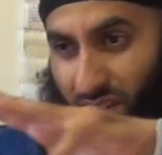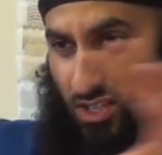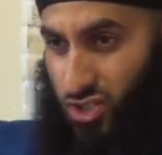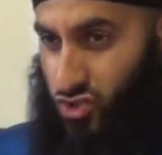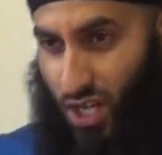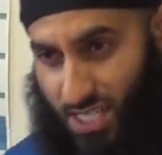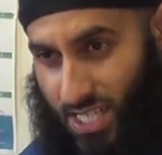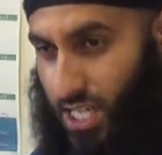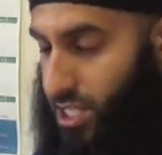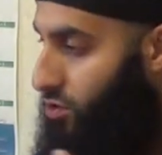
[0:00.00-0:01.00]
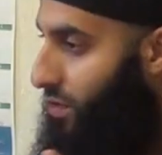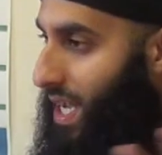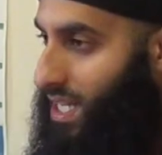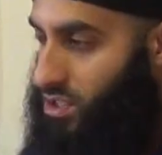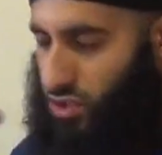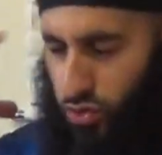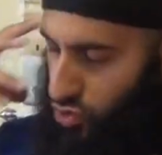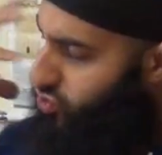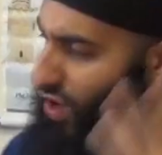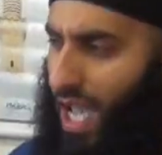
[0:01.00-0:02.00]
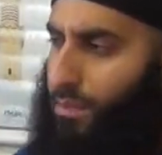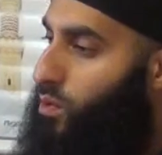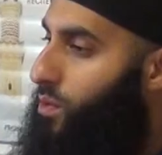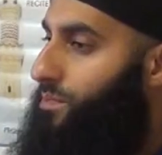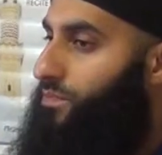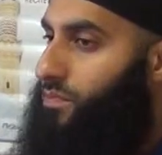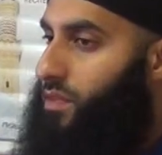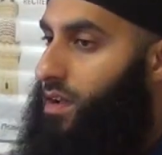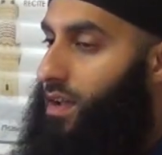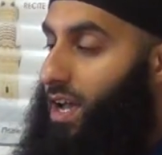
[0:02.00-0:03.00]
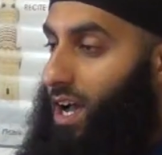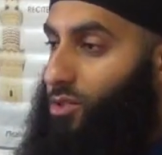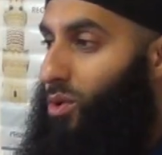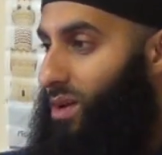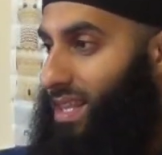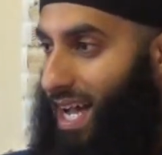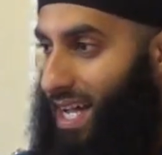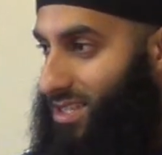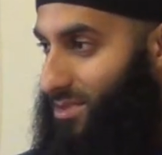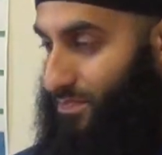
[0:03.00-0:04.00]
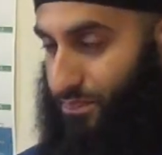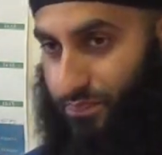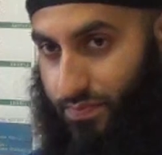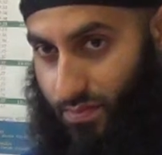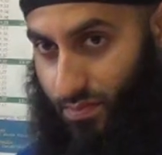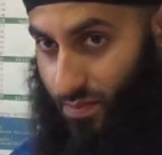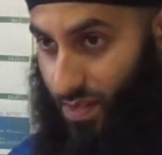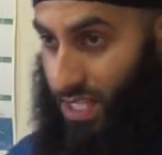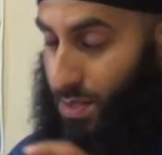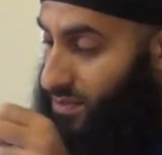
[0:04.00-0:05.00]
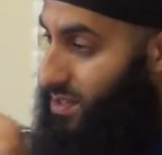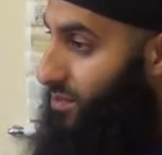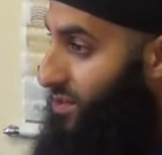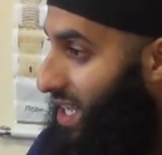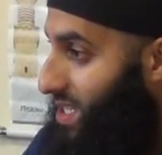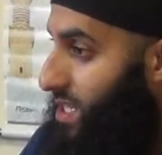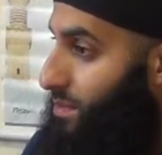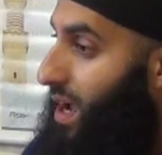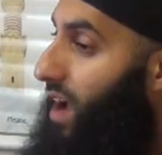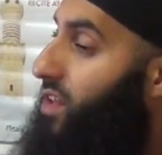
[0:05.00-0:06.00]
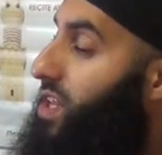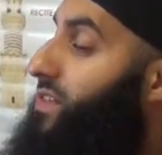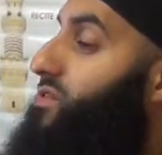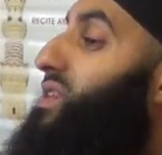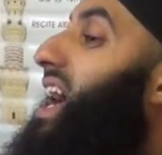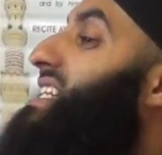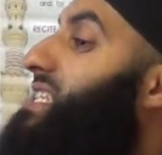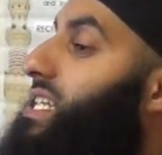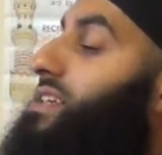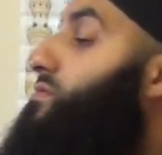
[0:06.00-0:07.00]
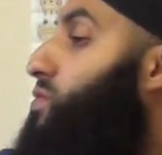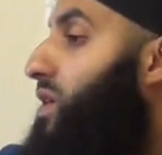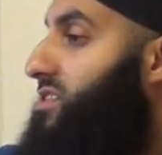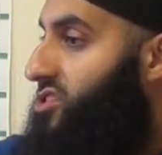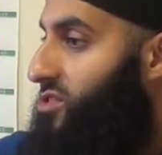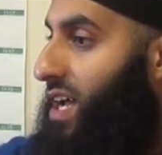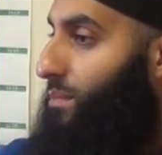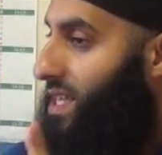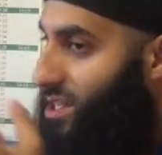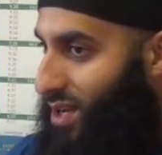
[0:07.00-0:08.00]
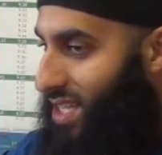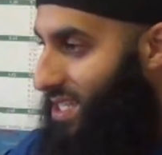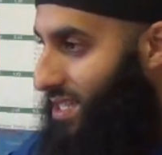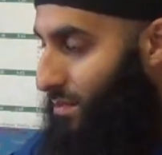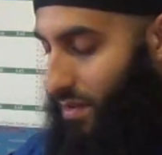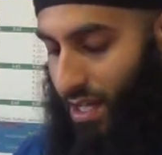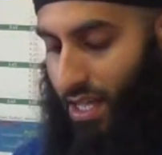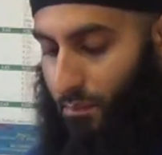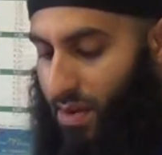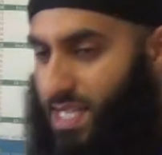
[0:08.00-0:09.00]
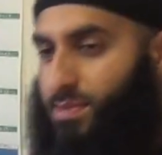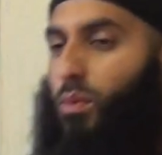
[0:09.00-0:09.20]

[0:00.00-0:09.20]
the structure, the terrain, it's too tribal. And not only that, the Prophet united them, and then even though they had shirk, it was worse to unite, but he united them. But these